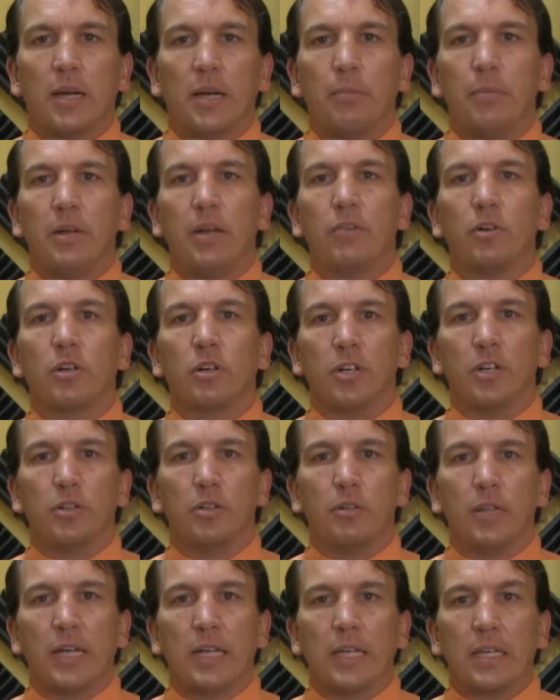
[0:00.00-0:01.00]
I'm never going to
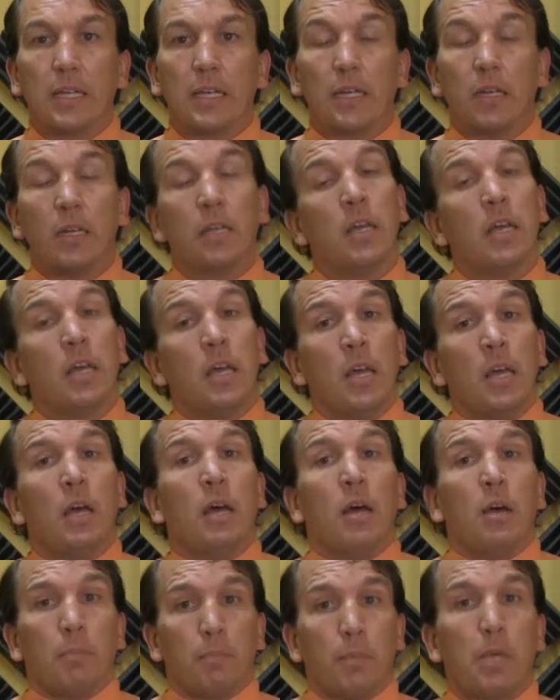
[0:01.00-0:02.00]
do that again.
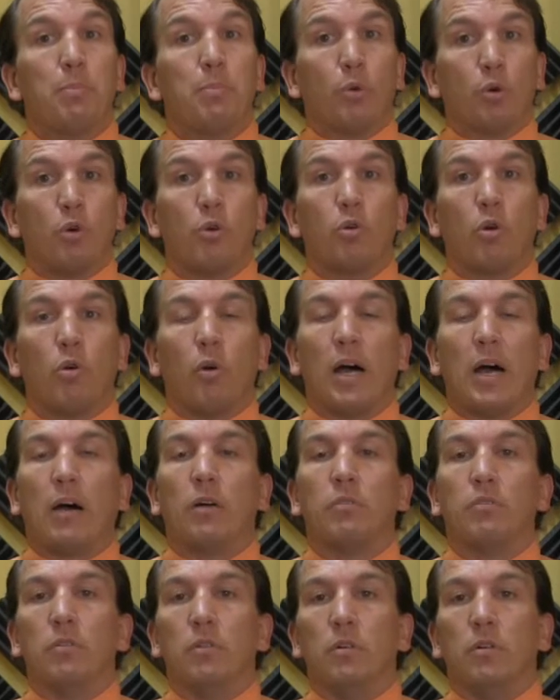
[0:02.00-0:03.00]
People who go
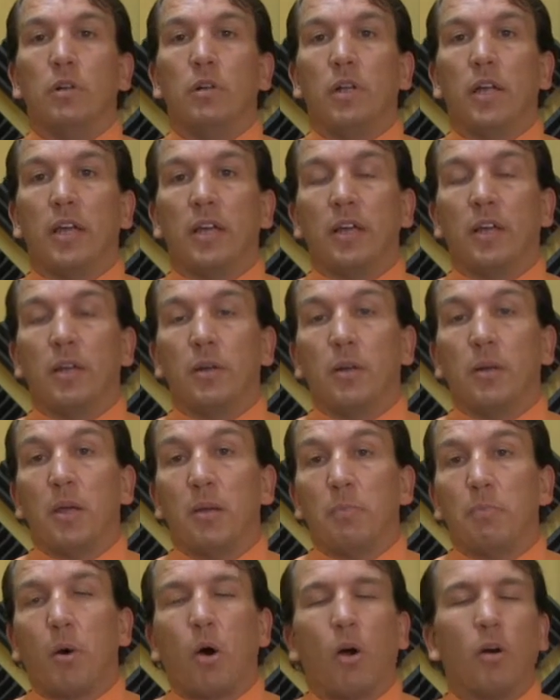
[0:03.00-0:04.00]
out
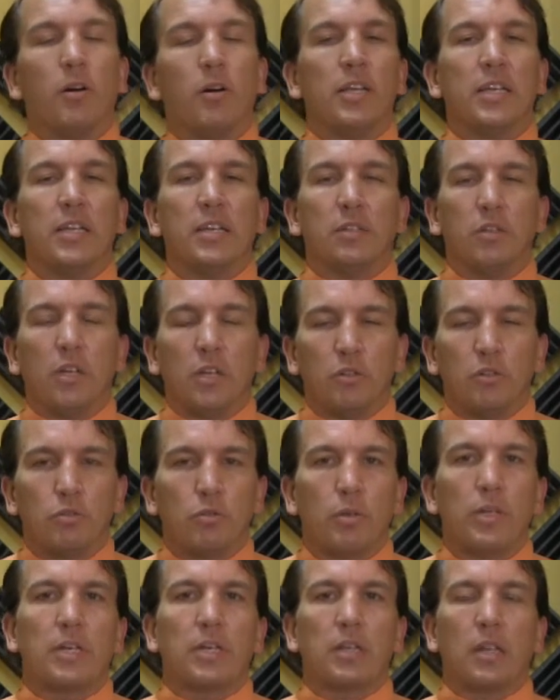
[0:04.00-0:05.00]
and party and
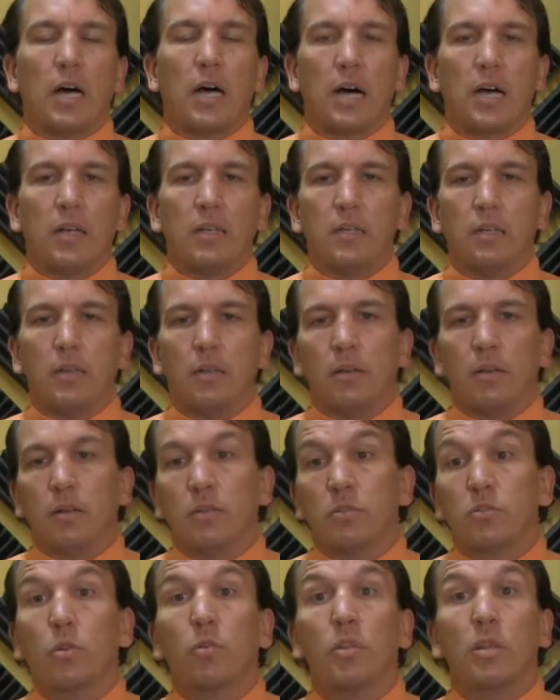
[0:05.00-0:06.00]
drink a lot, and
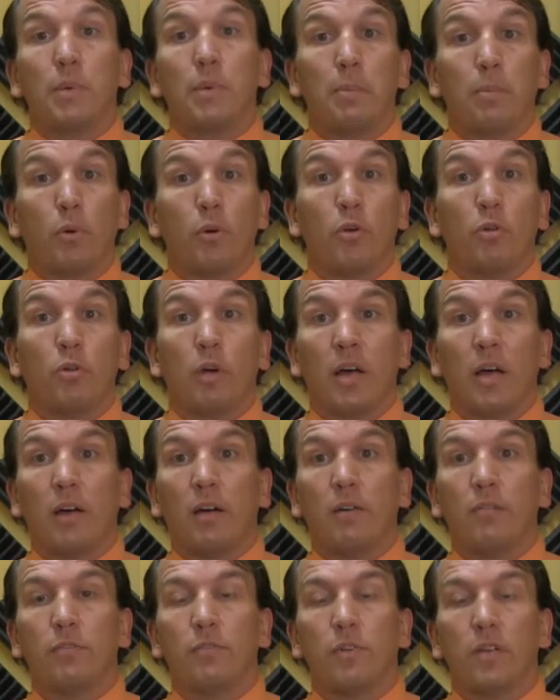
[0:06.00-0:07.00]
certainly people who
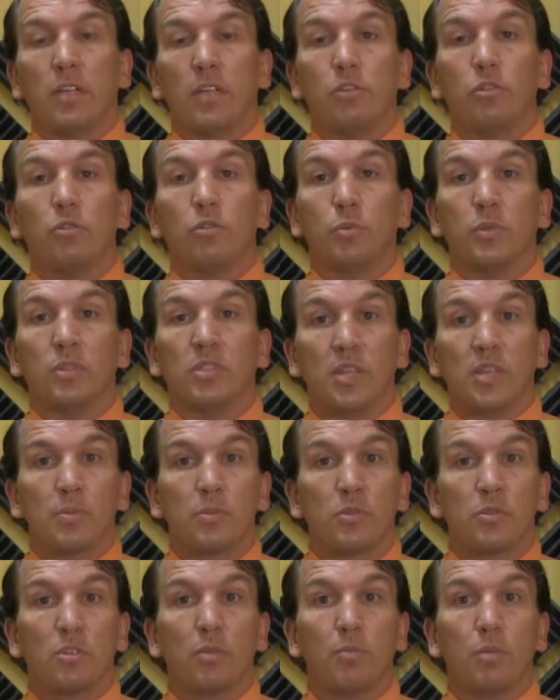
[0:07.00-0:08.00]
have issues with
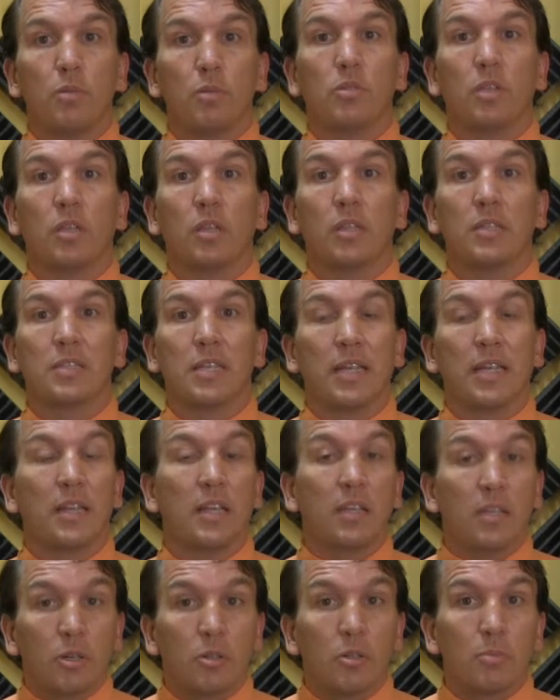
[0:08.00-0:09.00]
substance abuse and things like that,
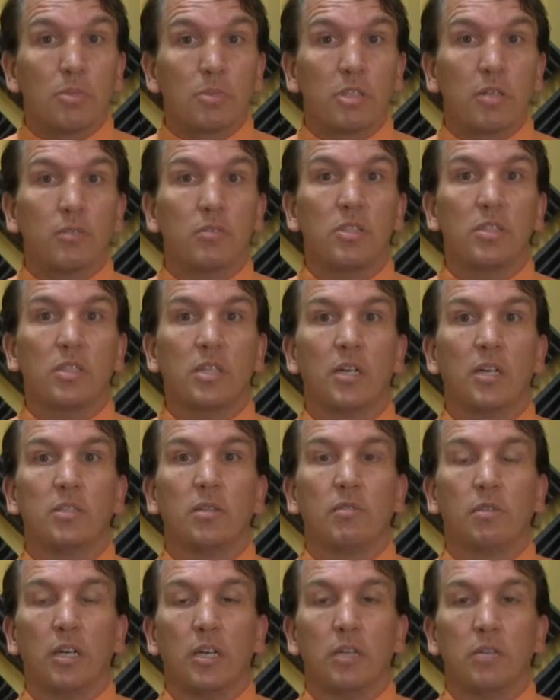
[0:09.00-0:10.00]
they tell themselves these kinds
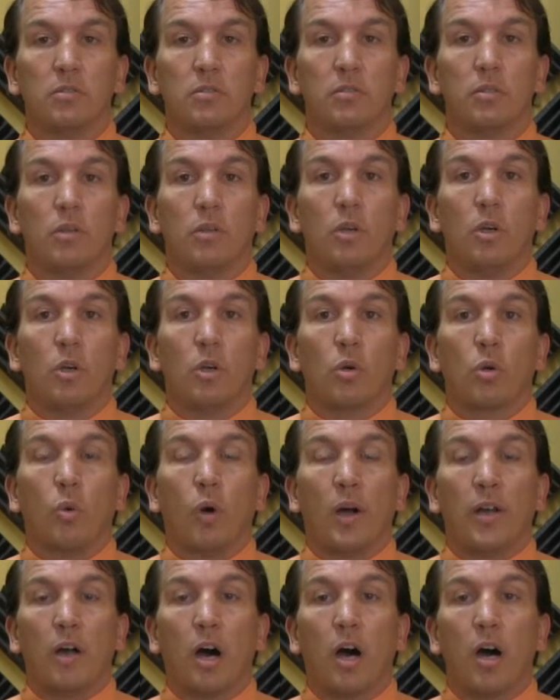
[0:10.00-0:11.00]
of things
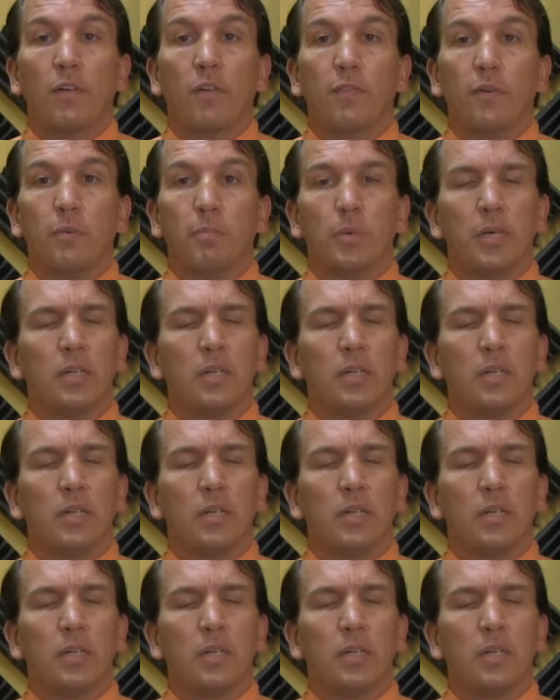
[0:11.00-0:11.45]
quite often.